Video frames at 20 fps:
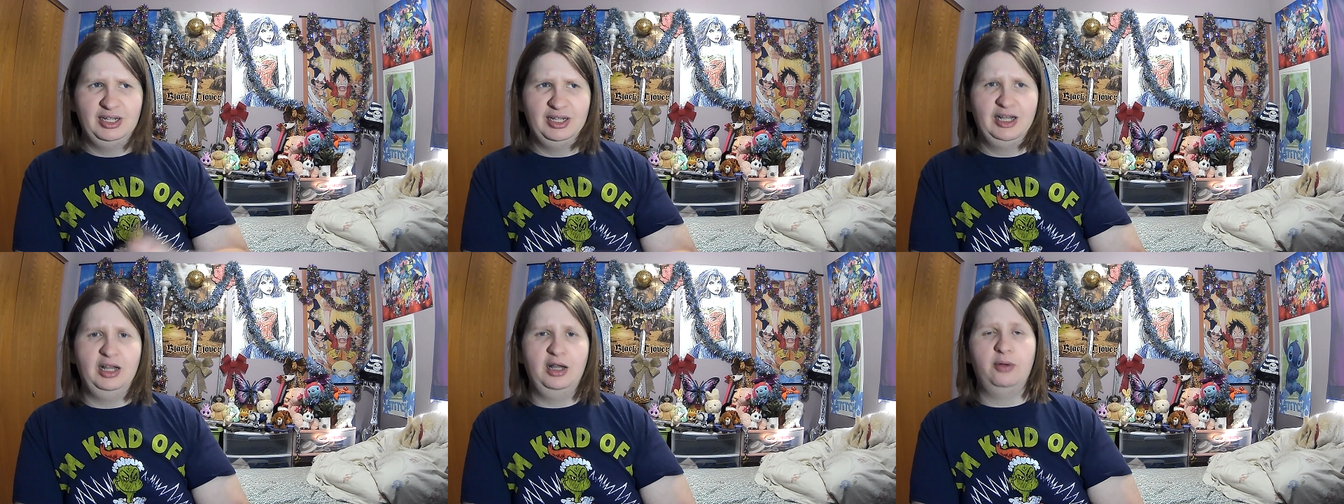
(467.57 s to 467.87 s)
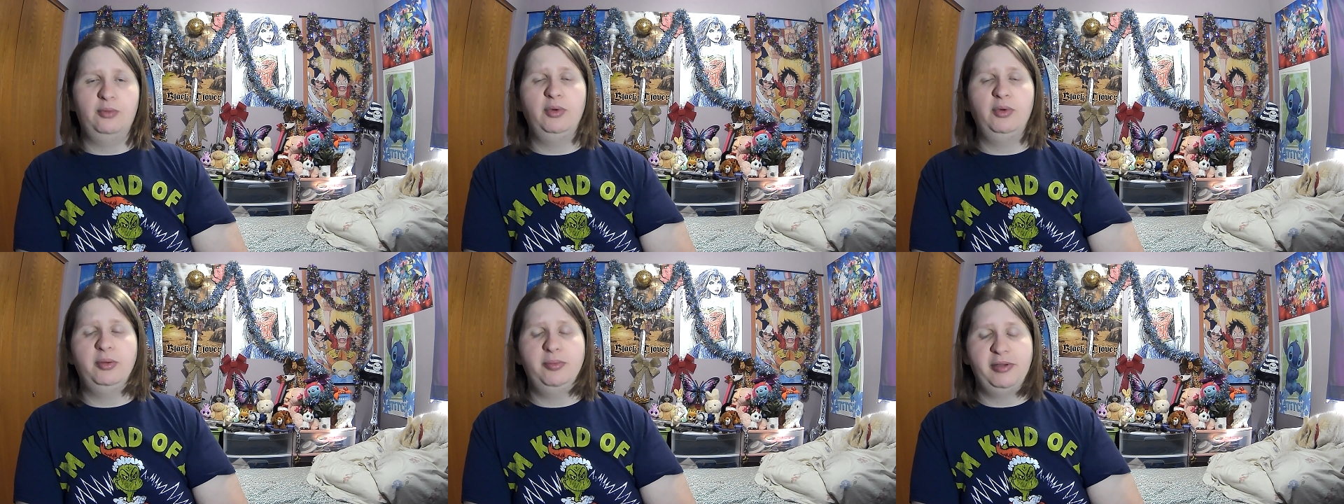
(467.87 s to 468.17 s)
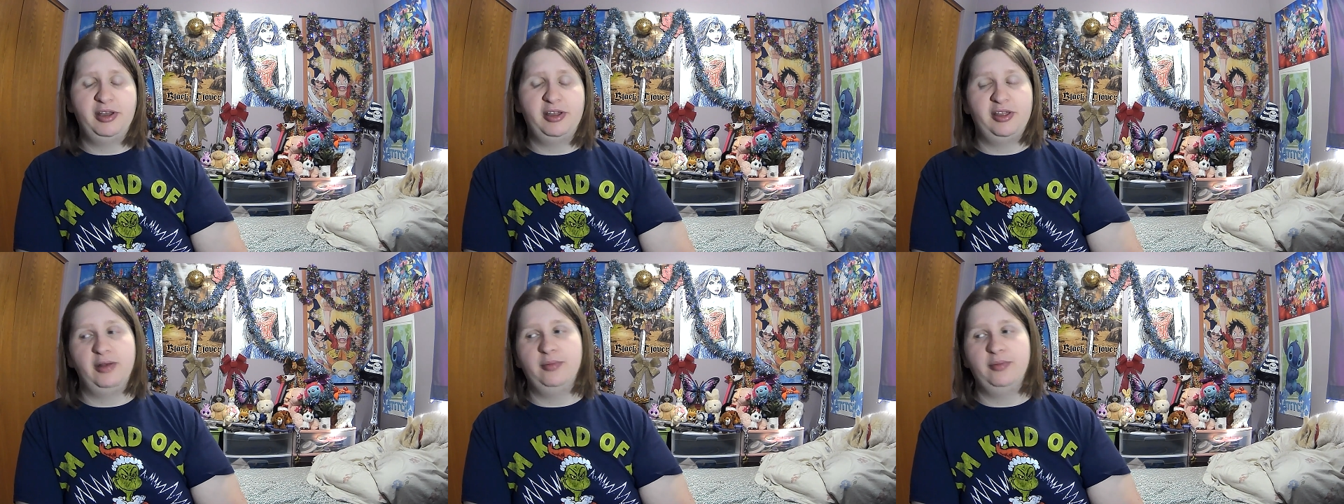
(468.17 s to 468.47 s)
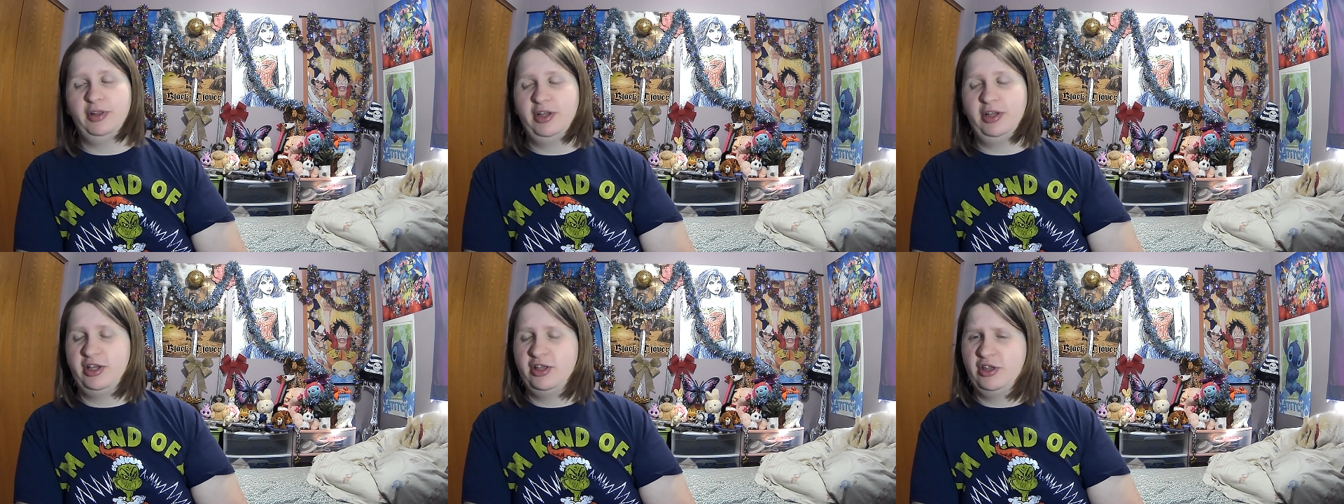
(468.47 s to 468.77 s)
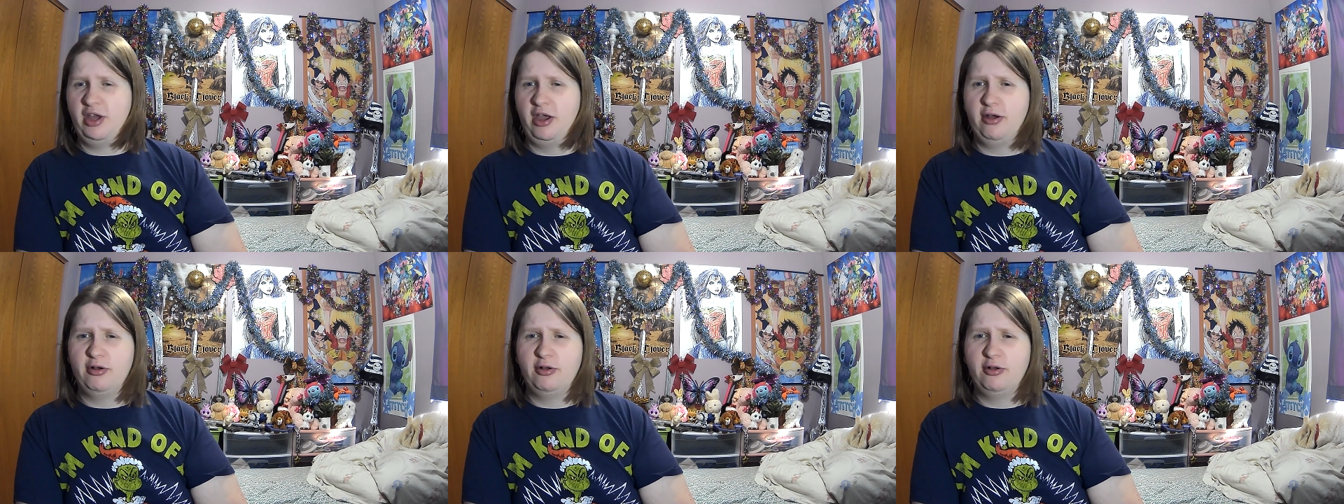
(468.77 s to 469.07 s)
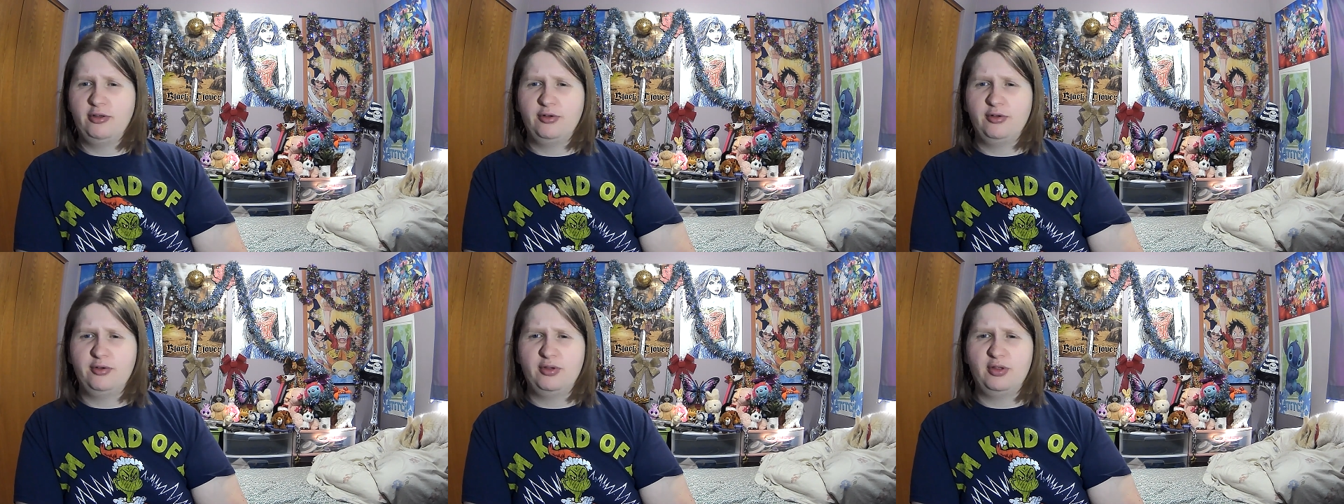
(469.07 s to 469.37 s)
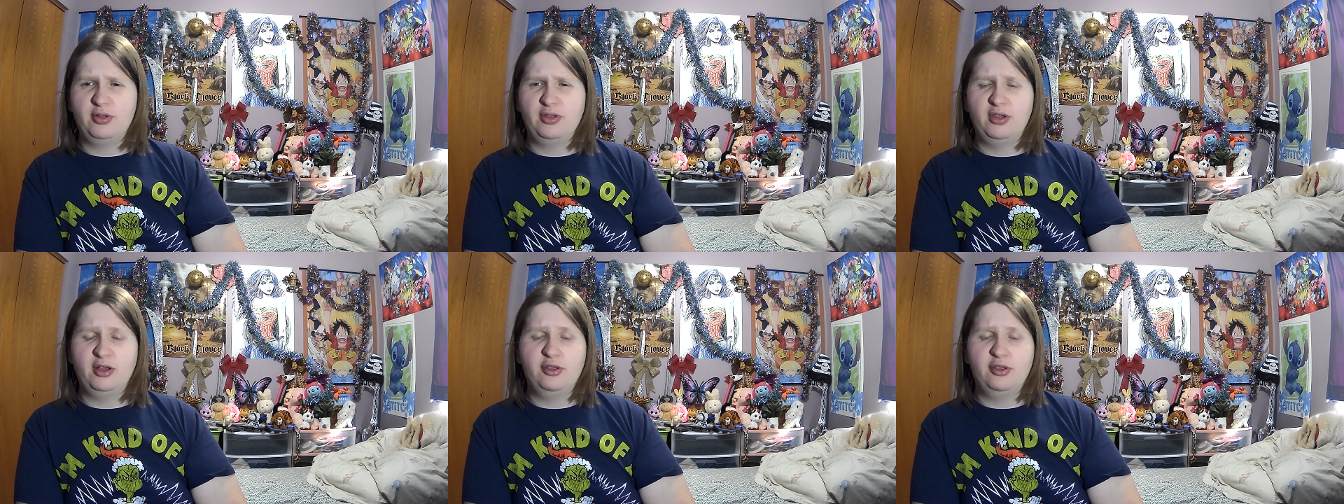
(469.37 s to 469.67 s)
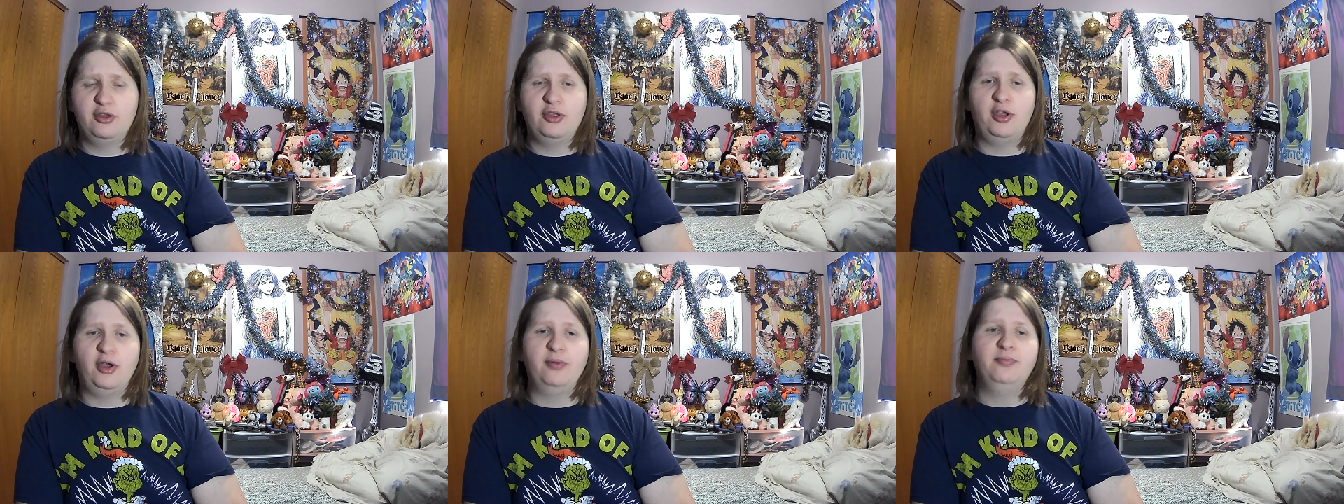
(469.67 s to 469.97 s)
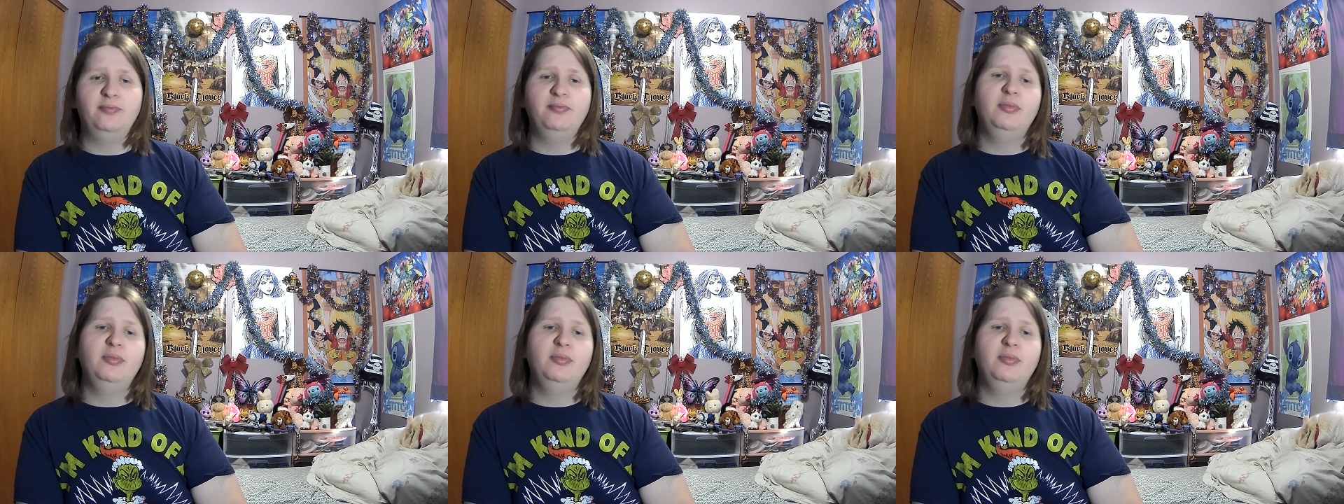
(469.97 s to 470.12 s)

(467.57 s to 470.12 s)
uh, One Piece and Bleach characters and such. So,